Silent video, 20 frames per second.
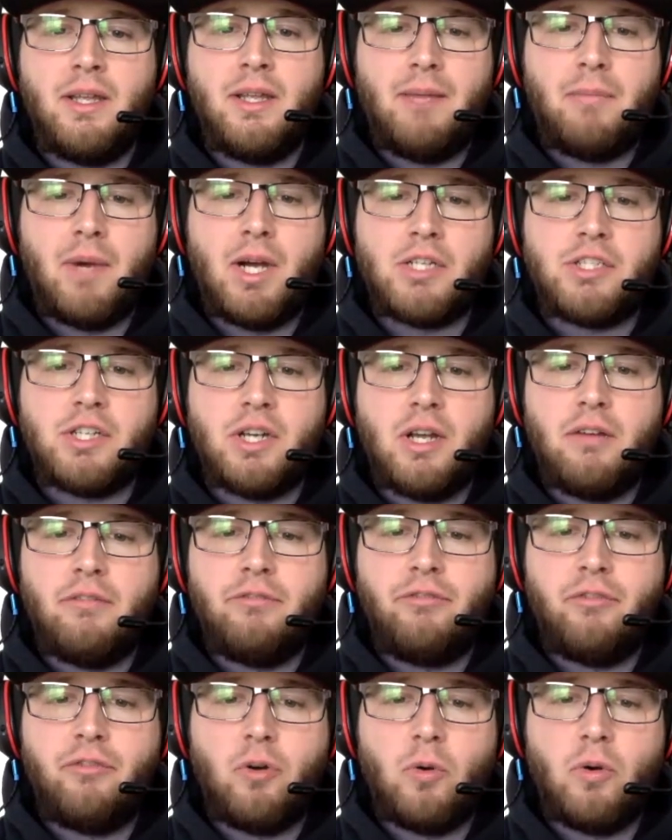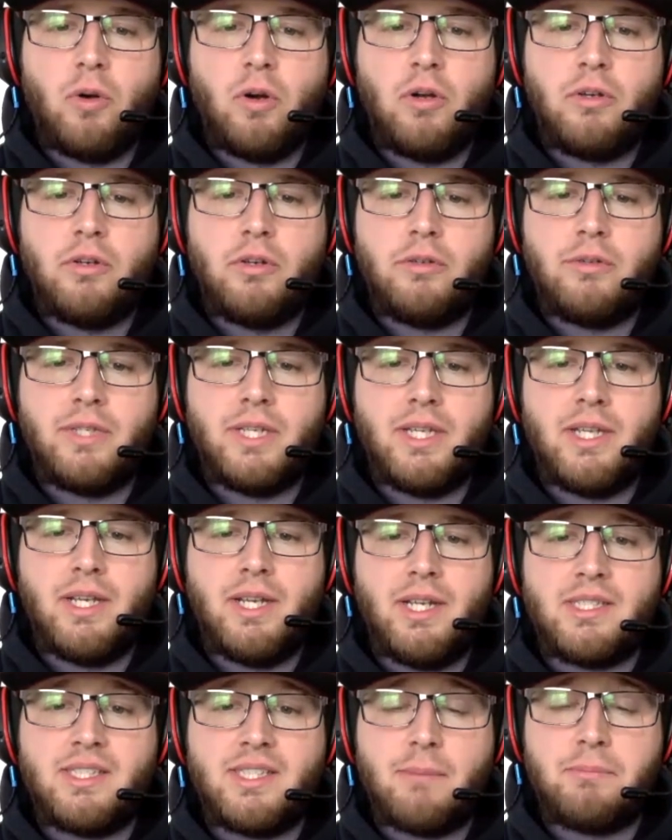Marshawn Ford, who did
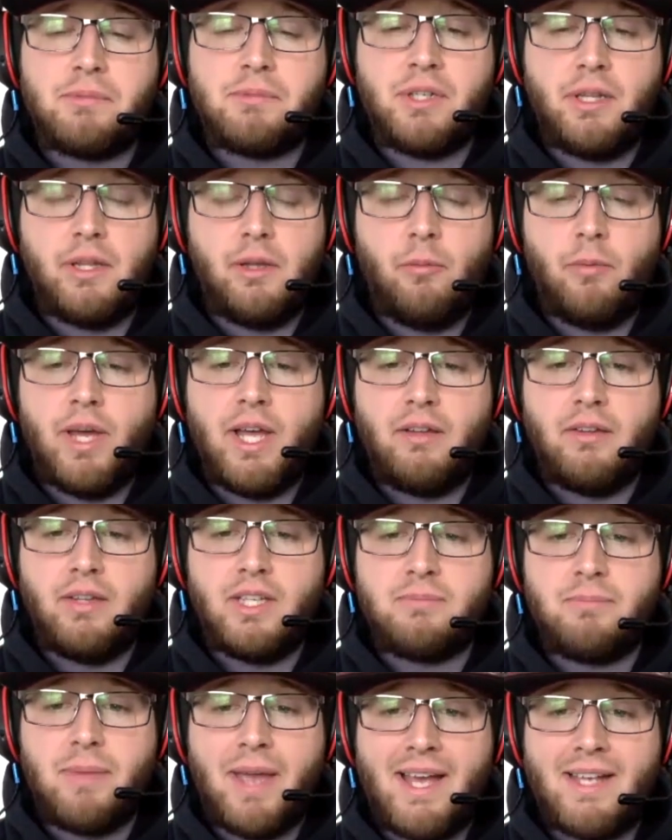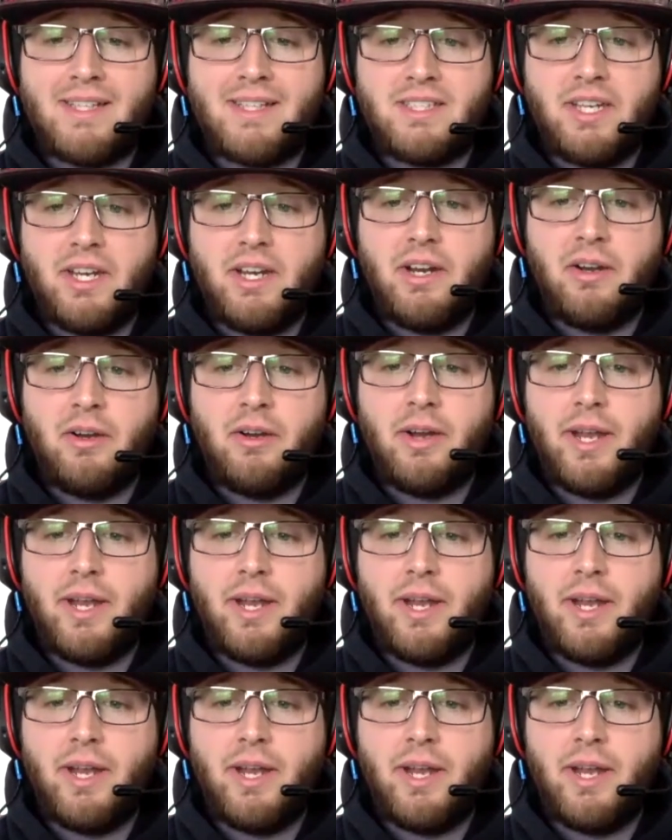exceptionally well this past year,